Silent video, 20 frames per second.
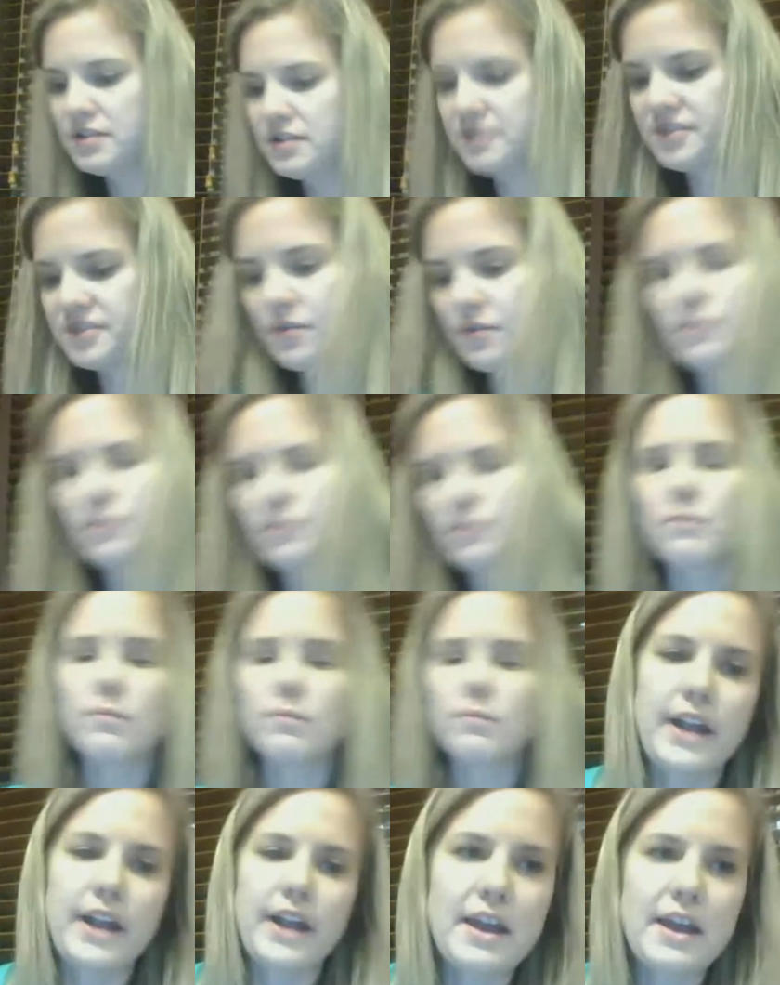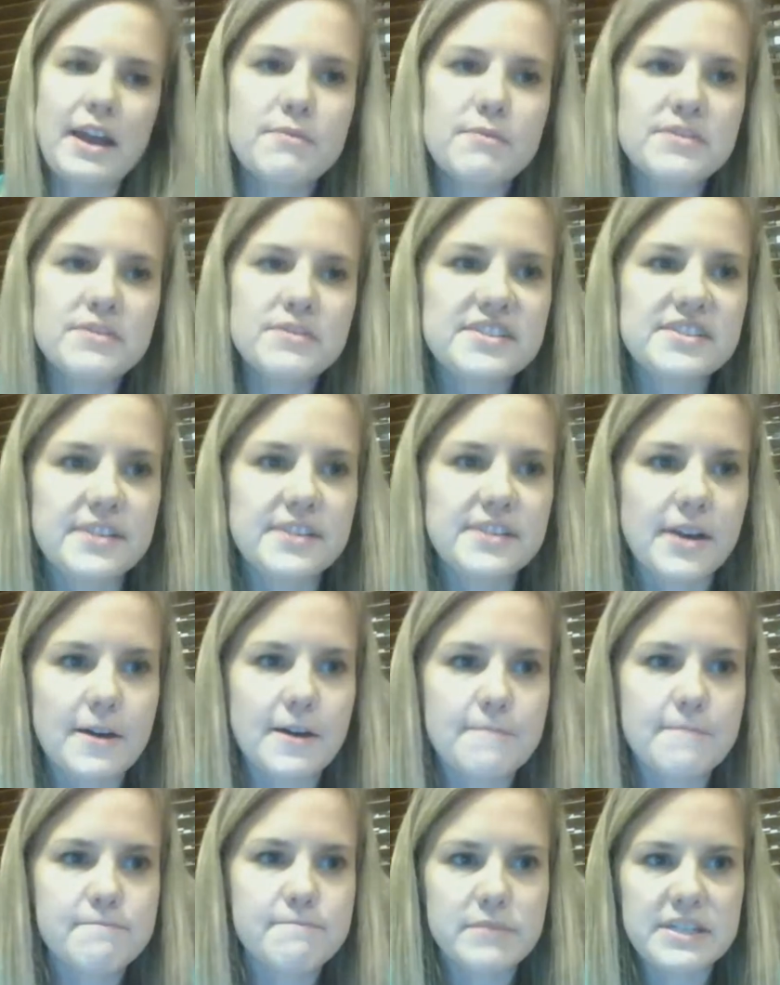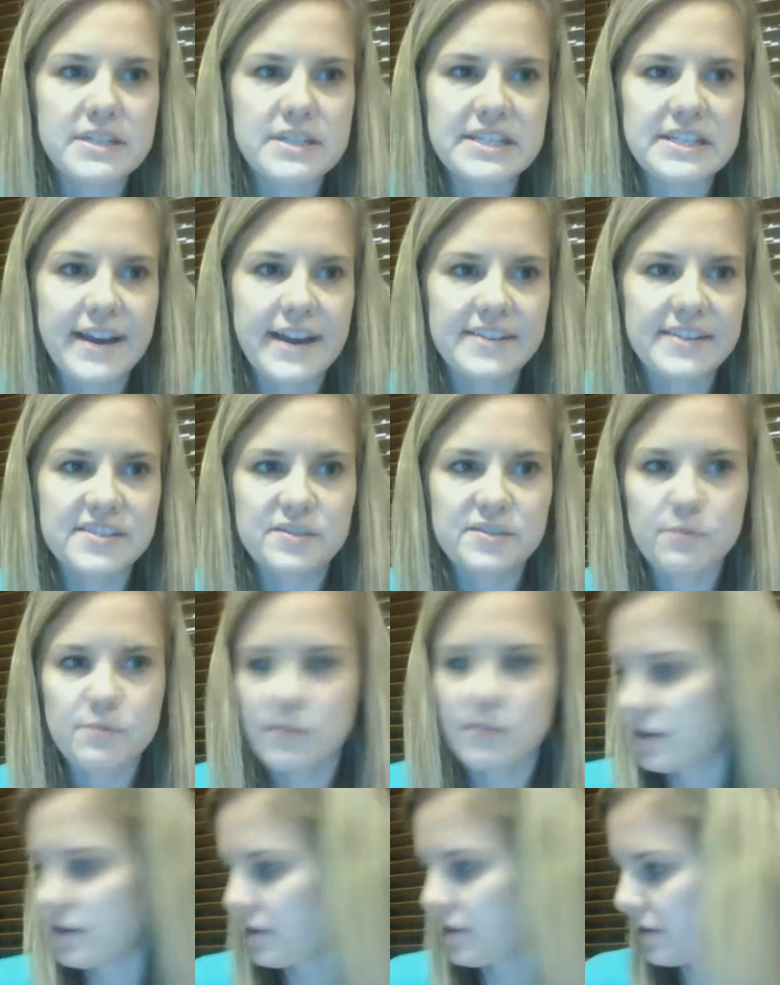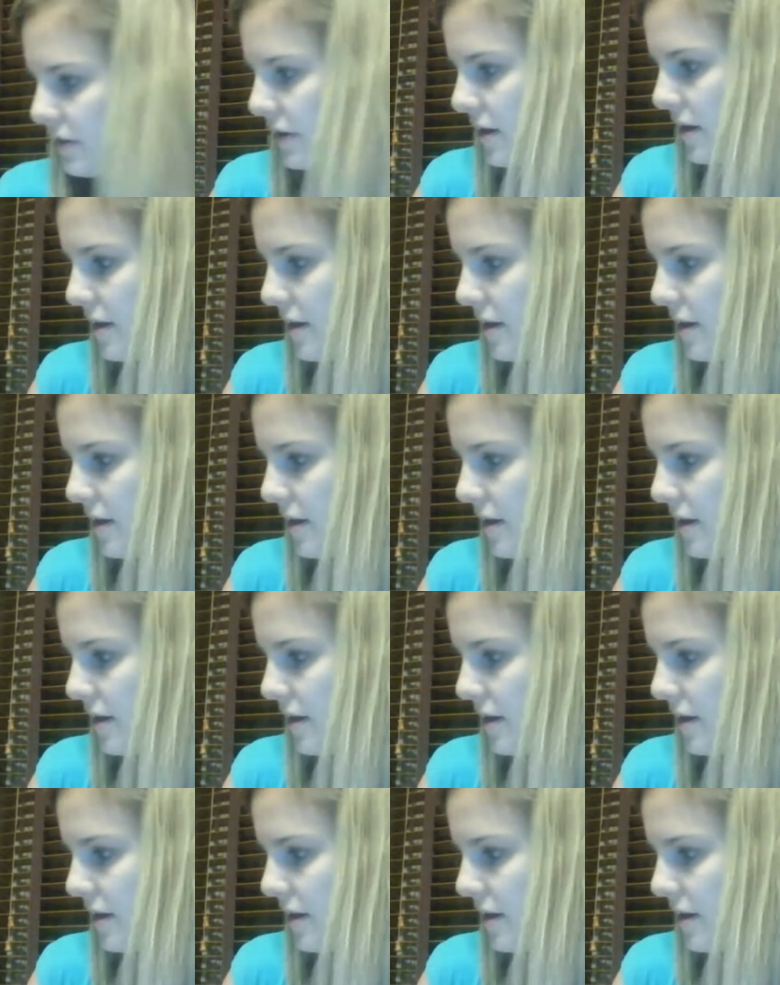So what I was tasked with